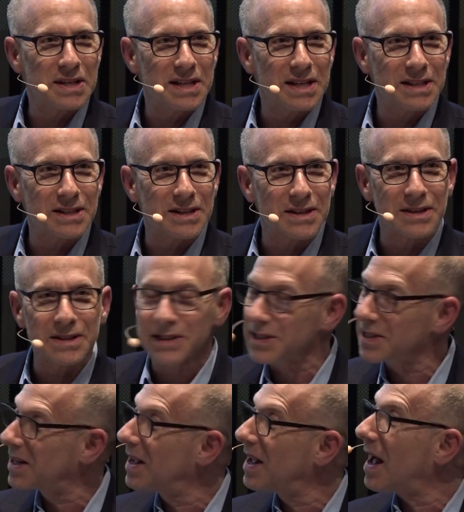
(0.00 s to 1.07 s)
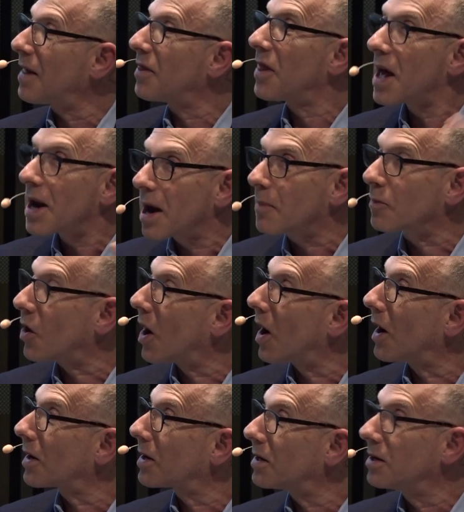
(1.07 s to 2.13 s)
teachers, and then I'm
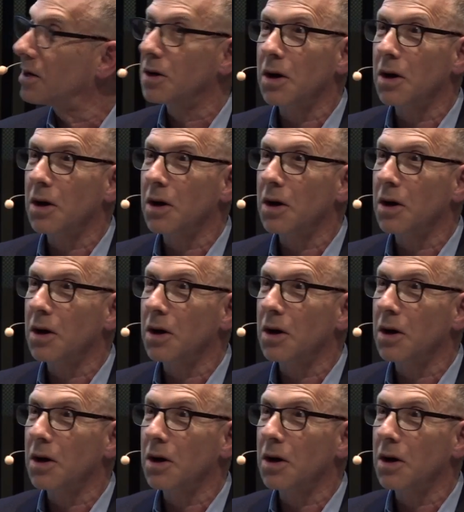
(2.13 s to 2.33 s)
wrong,